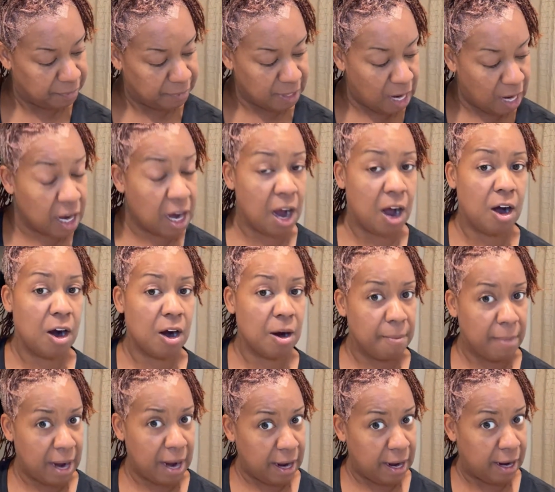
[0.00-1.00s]
I call her
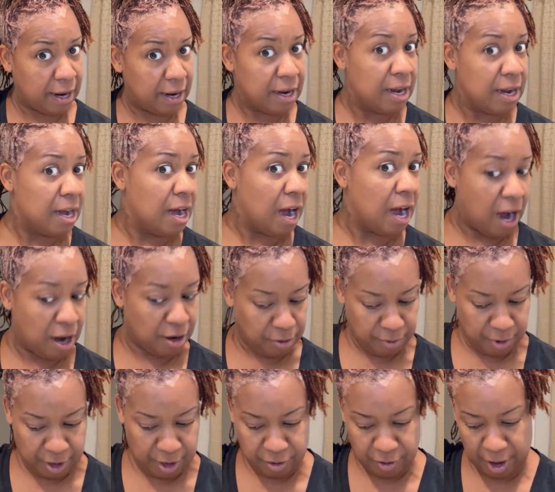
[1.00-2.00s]
my
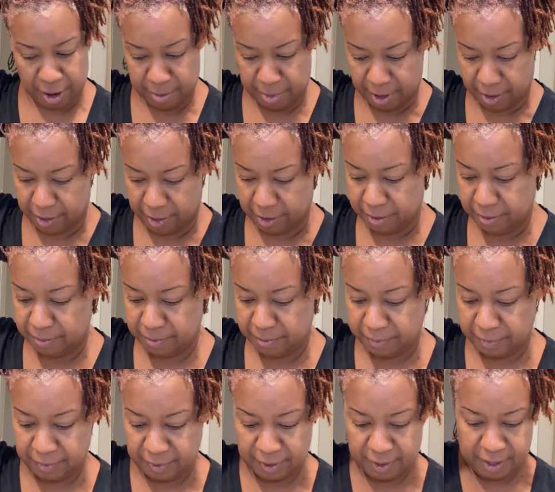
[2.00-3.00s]
honorary grandmother.
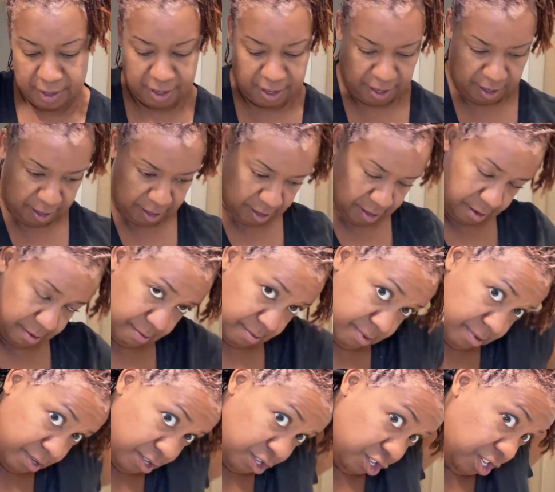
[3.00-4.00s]

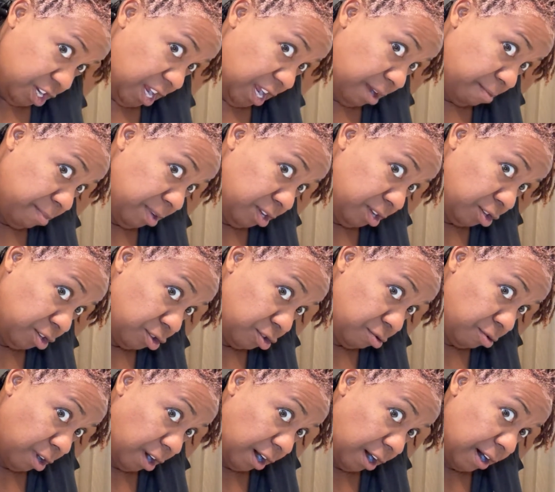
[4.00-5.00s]
She had me to
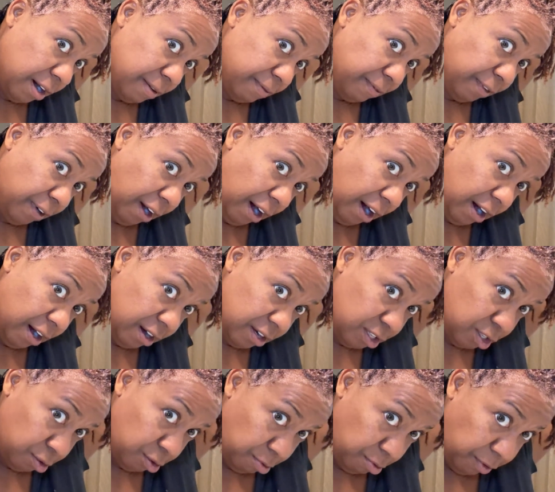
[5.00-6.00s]
do her hair for her
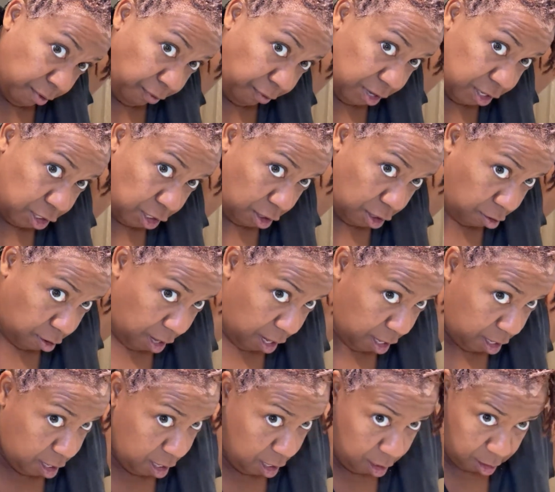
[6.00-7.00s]
to refresh her gray
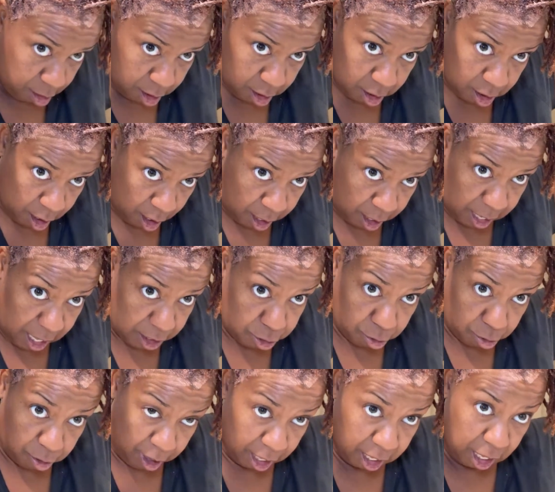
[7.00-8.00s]
color, her
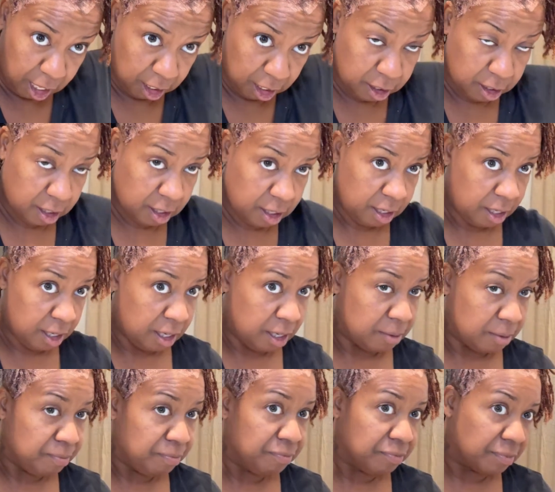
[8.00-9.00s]
natural gray color,
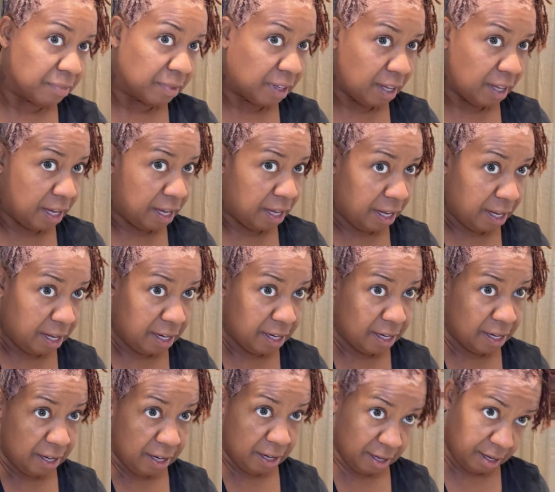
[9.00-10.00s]
and